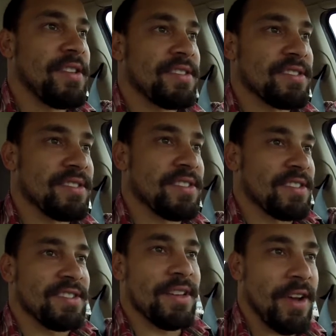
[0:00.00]
just
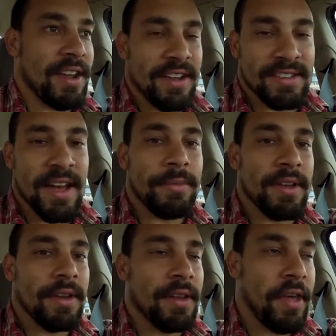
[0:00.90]
to see if I get
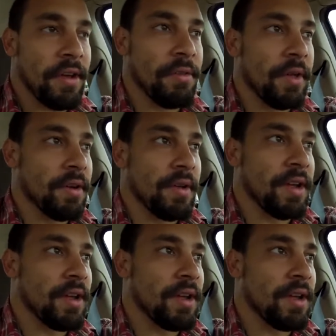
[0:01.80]
accepted, like, literally.